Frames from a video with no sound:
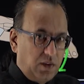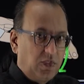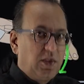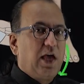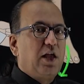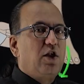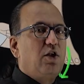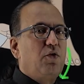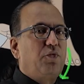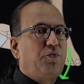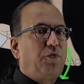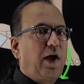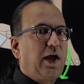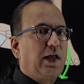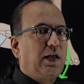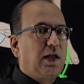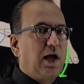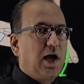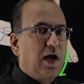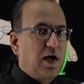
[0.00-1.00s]
There you'll
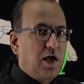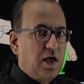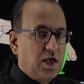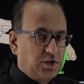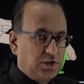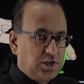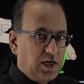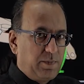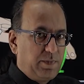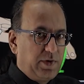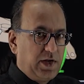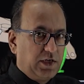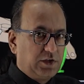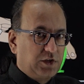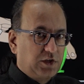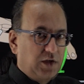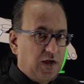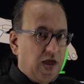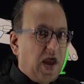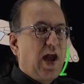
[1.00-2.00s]
find a slip
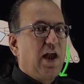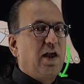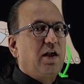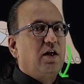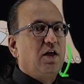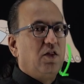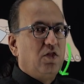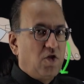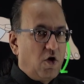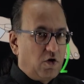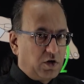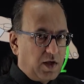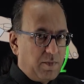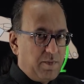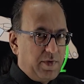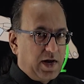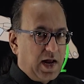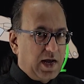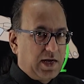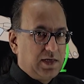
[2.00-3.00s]
disc. And not a
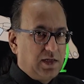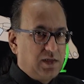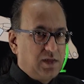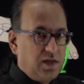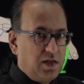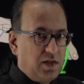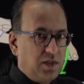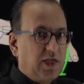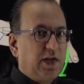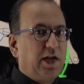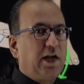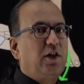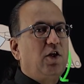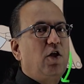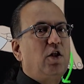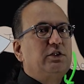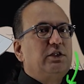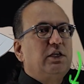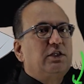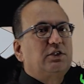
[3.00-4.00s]
miracle, the
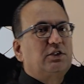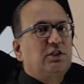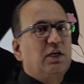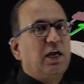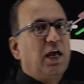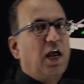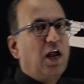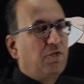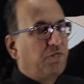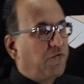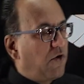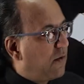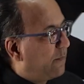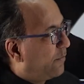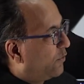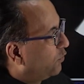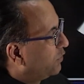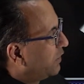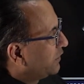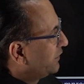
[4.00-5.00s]
radiologist informed
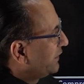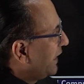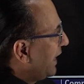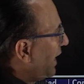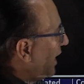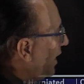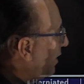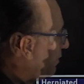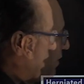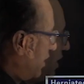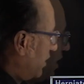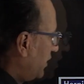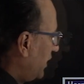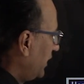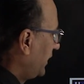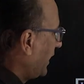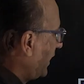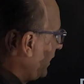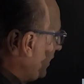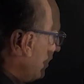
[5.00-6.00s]
you the same
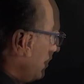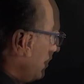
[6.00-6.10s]
detail.